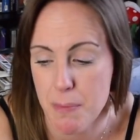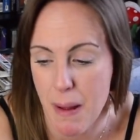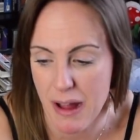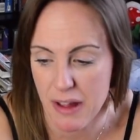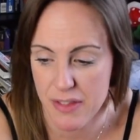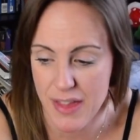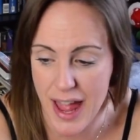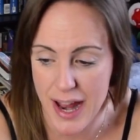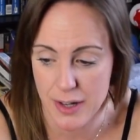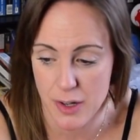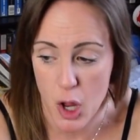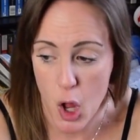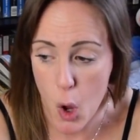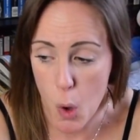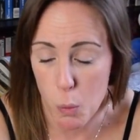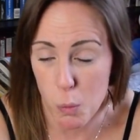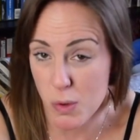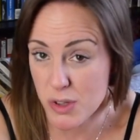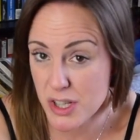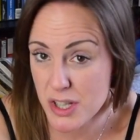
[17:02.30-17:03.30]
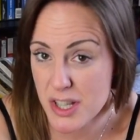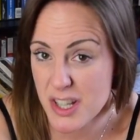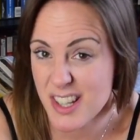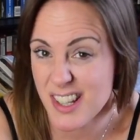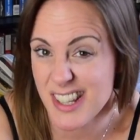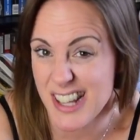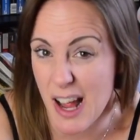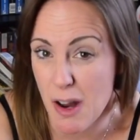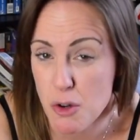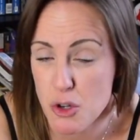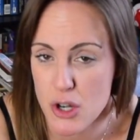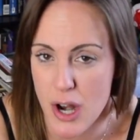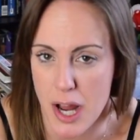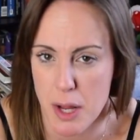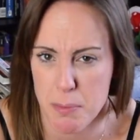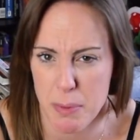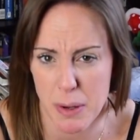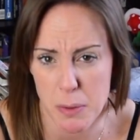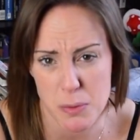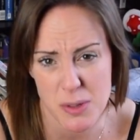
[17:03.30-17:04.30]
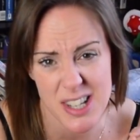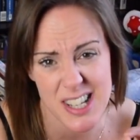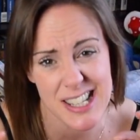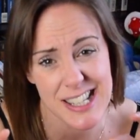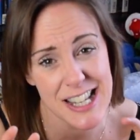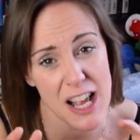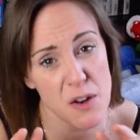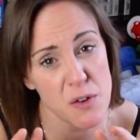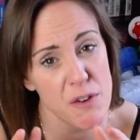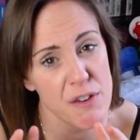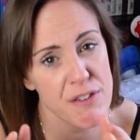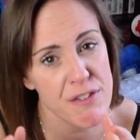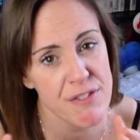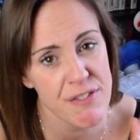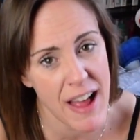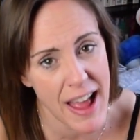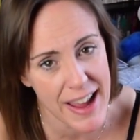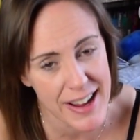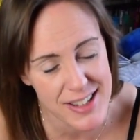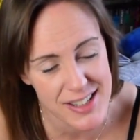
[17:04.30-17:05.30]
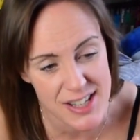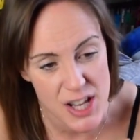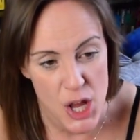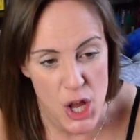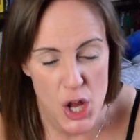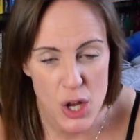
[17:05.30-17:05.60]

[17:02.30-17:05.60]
back then wasn't the soundtrack, but it was the sound effects,